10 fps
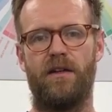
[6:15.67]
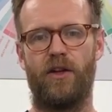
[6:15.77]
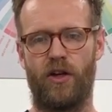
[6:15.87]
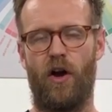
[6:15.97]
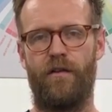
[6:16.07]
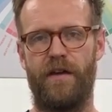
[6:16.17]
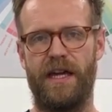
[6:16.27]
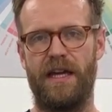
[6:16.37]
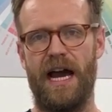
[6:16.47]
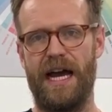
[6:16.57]
the
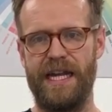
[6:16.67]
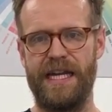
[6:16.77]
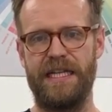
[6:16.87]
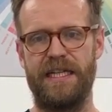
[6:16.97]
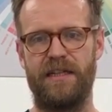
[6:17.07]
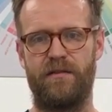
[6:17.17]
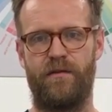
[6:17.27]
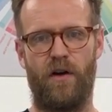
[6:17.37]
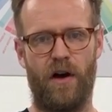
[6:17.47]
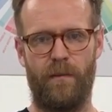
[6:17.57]
coffee I needed
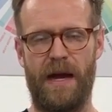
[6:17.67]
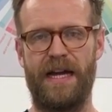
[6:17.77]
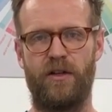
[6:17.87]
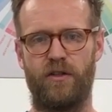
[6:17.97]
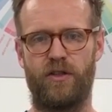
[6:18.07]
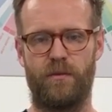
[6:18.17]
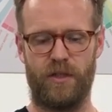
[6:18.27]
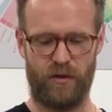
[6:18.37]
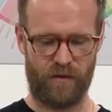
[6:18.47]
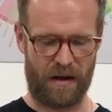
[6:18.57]
for my
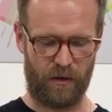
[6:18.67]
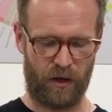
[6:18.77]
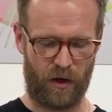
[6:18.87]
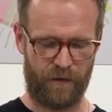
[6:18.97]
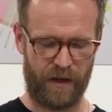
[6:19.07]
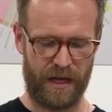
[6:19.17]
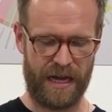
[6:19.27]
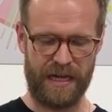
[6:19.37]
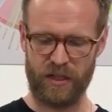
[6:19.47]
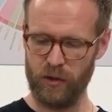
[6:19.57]
customers at Rounton Coffee. And
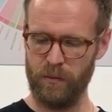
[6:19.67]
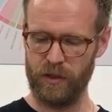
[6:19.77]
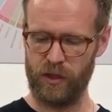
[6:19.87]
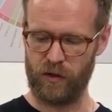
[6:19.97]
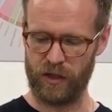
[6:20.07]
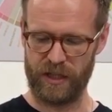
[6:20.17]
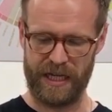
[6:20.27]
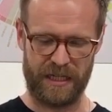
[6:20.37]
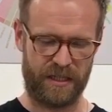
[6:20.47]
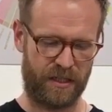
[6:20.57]
I stumbled across
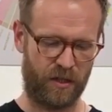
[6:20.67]
this. It's